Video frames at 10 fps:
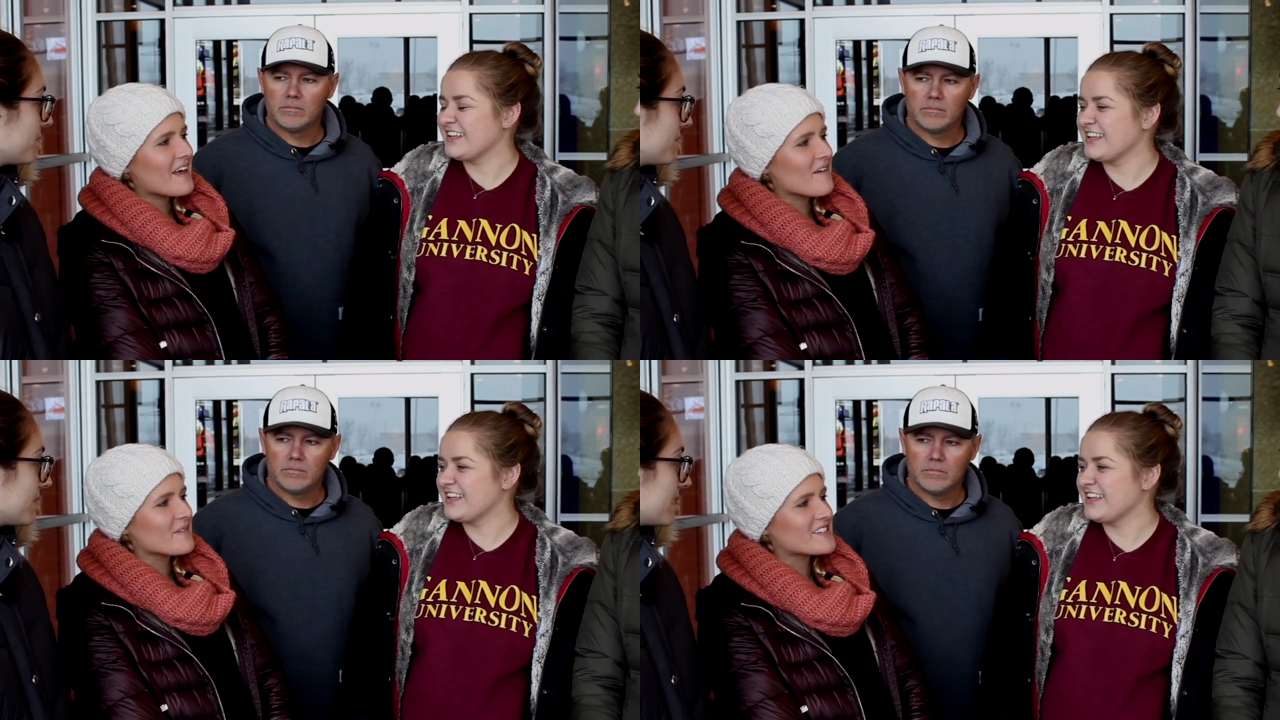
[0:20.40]

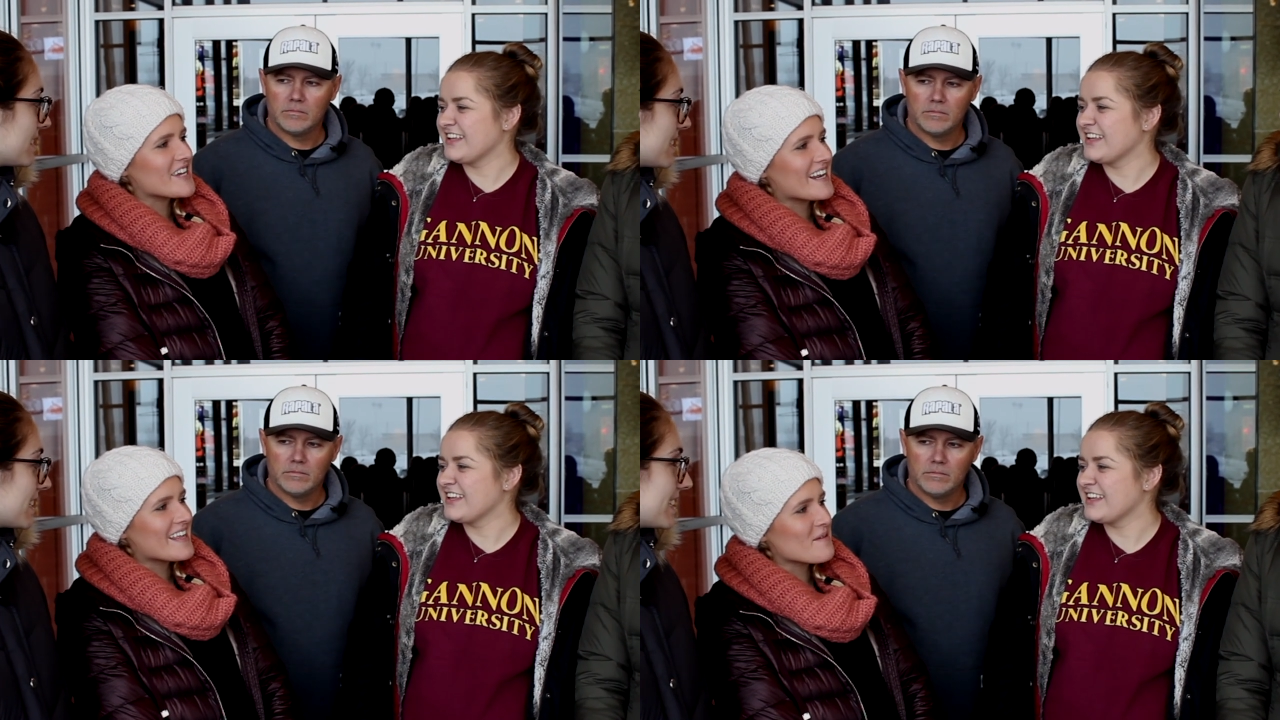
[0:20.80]
Speaker 1: have
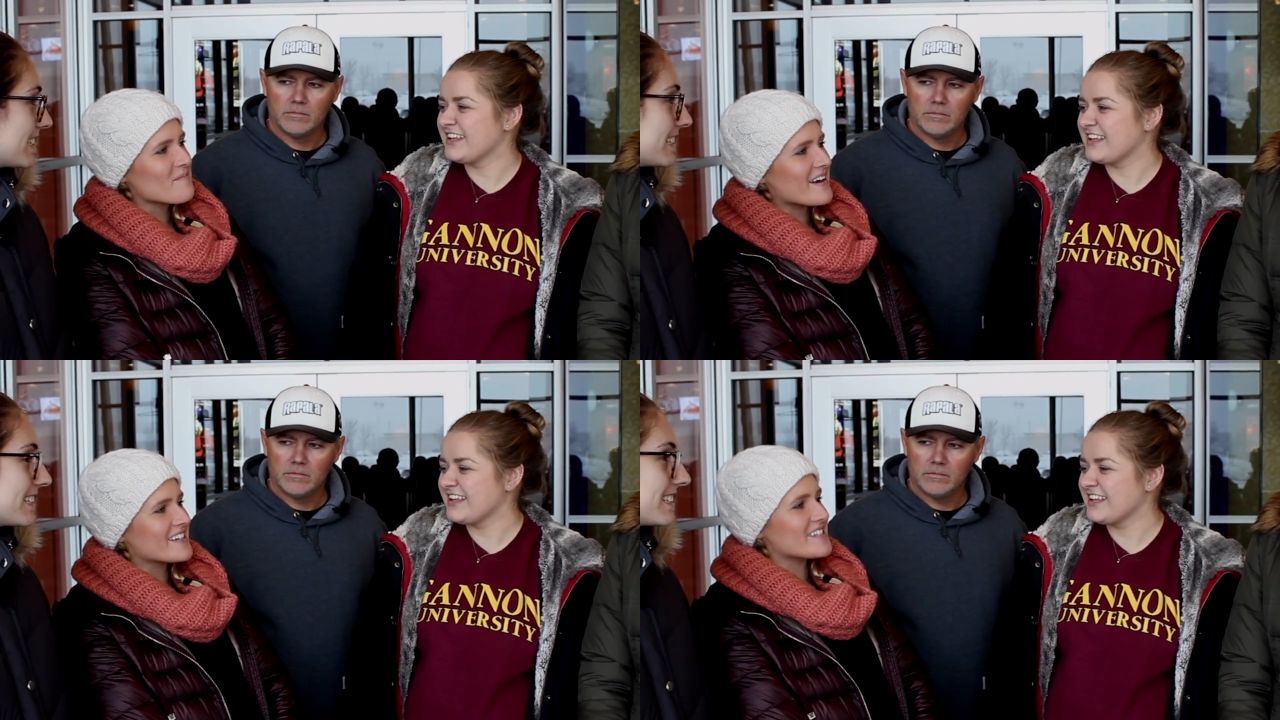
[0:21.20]
much
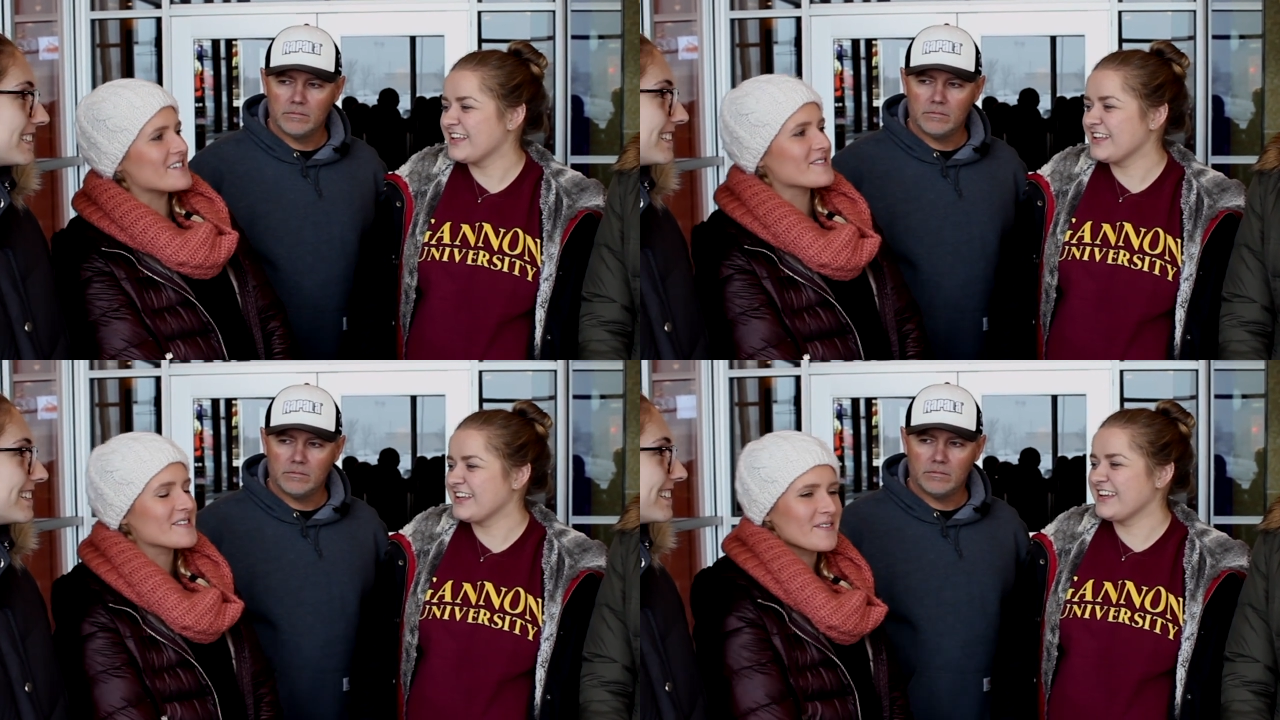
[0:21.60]
anything better to
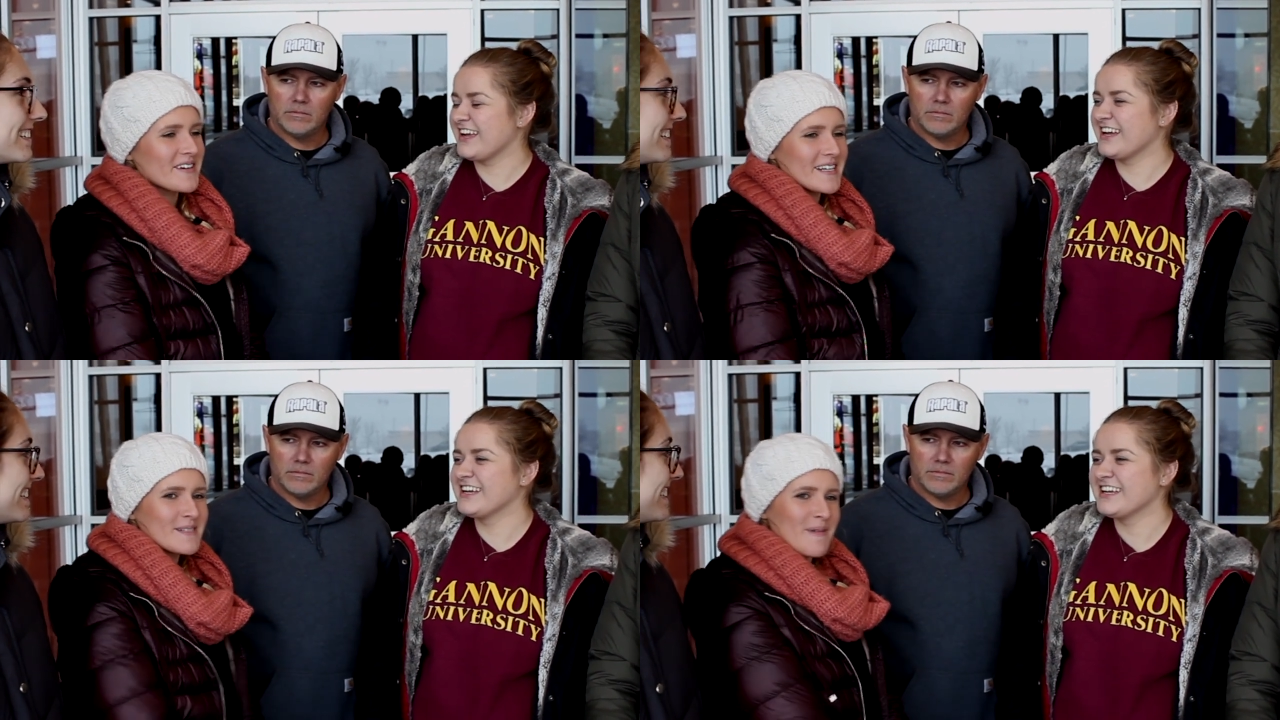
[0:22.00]
do, so
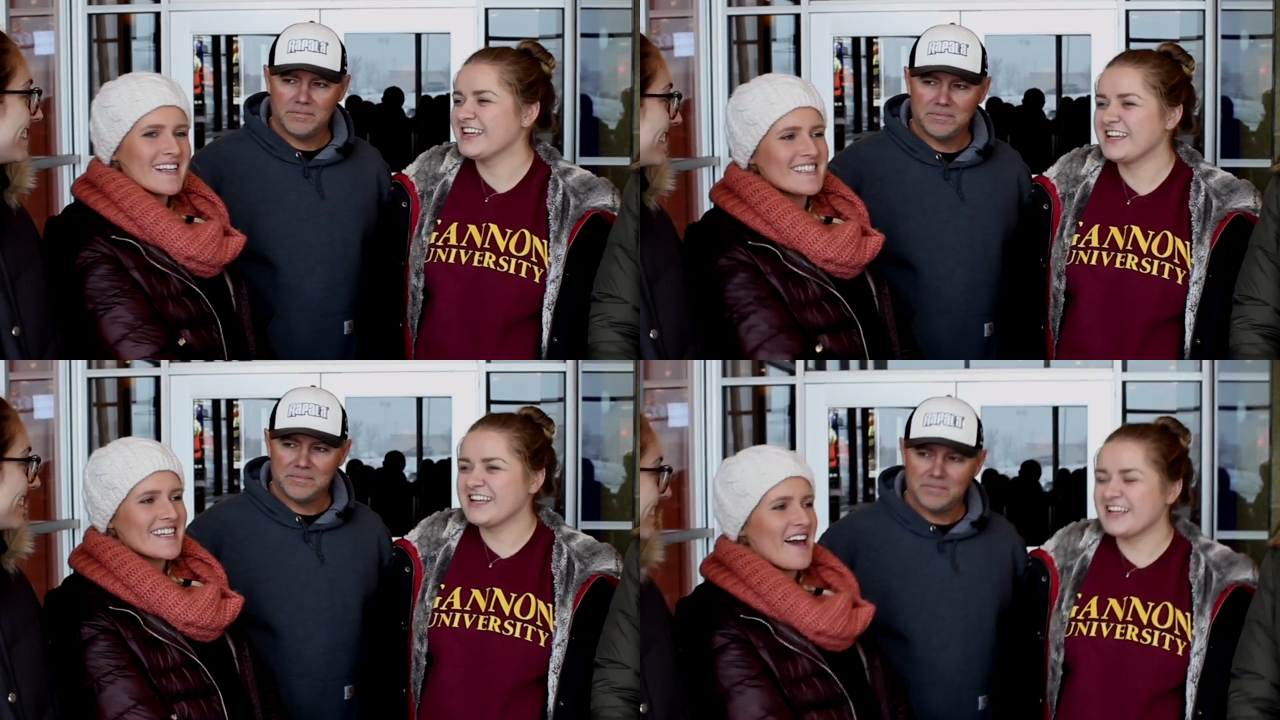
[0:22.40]
we're gonna
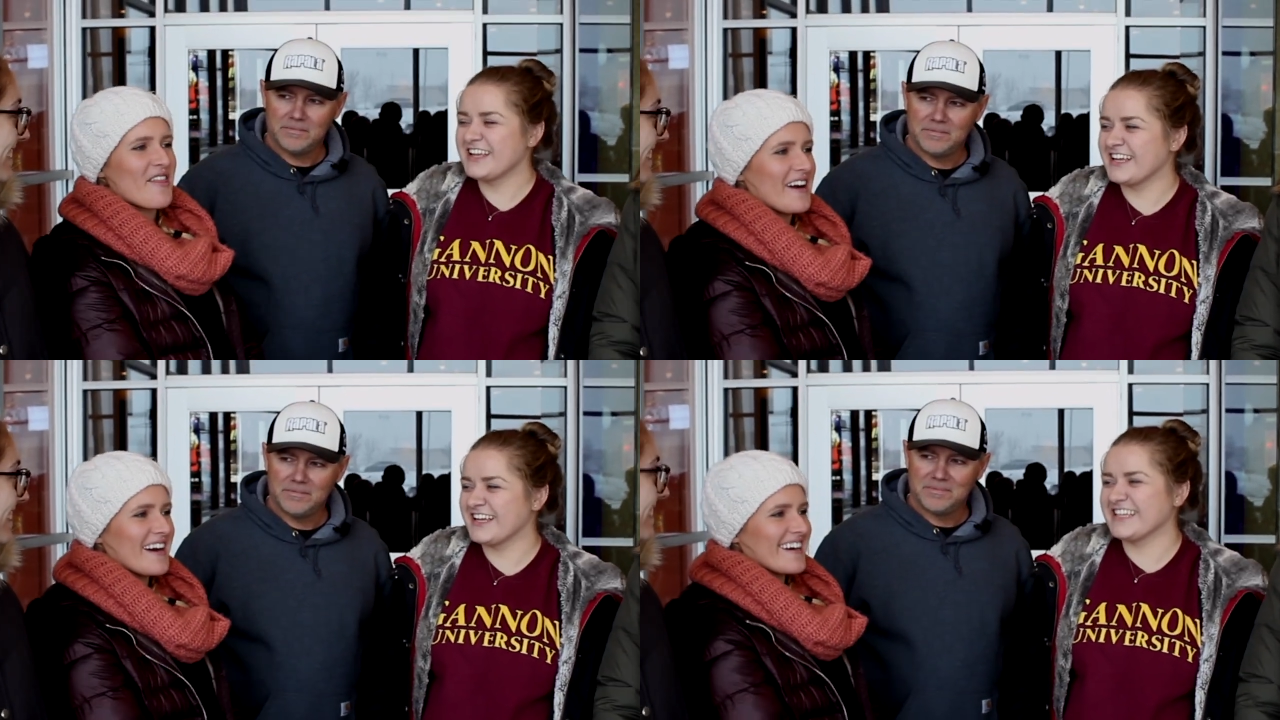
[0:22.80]
spend it together.